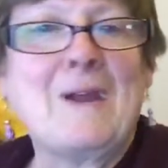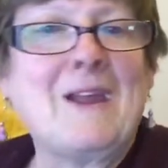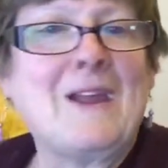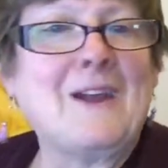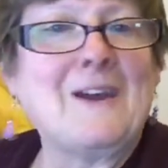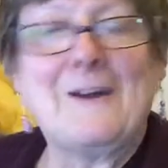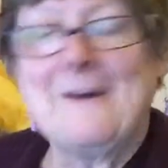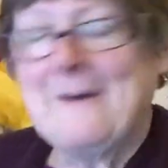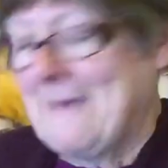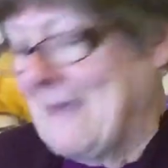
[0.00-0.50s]

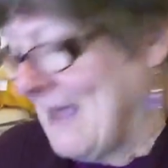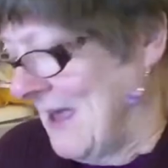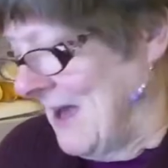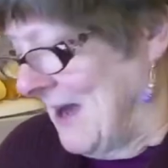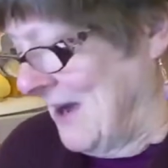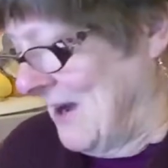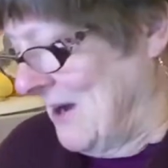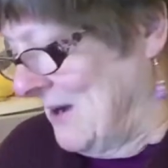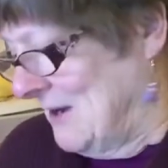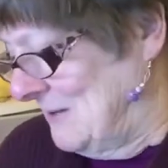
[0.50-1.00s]
here.
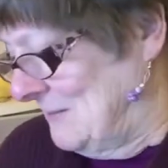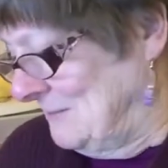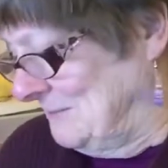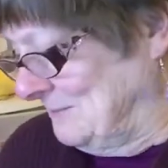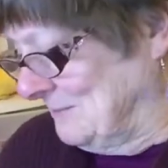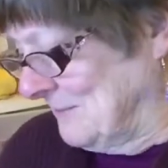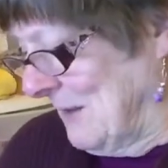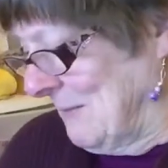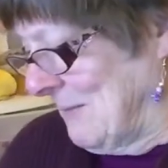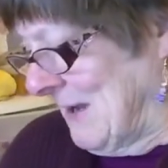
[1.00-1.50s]

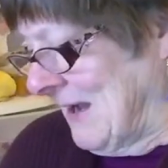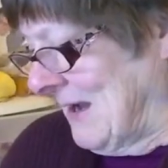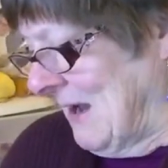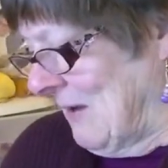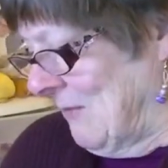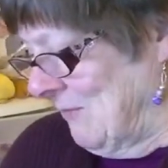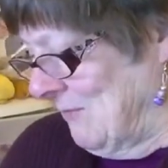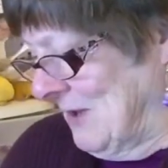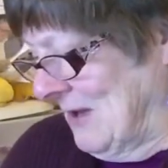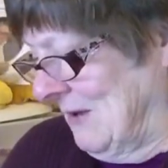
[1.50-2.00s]
But
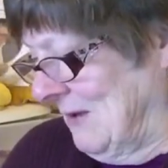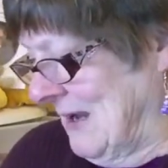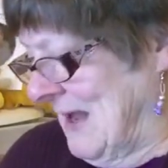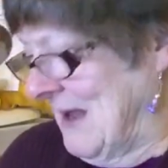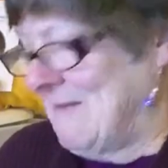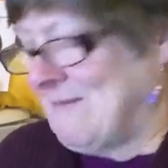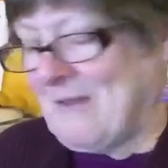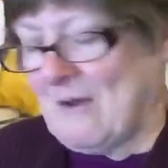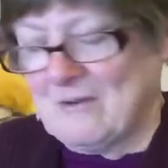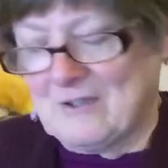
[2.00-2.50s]
we'll
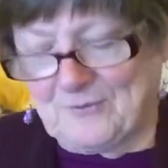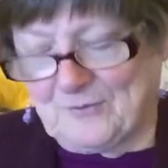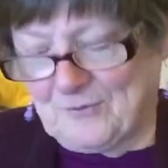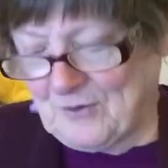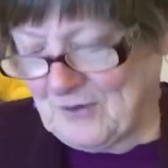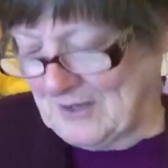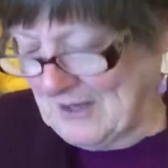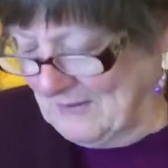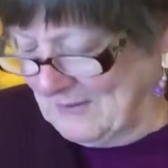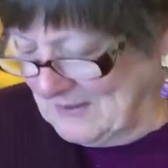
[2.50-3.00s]
leave those for
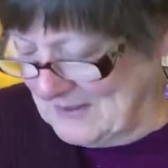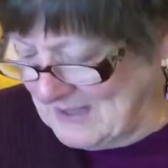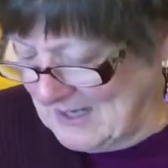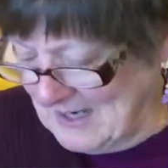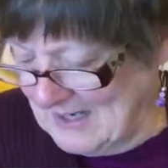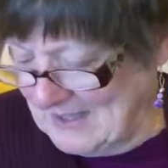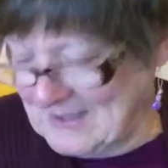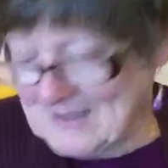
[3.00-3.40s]
another day.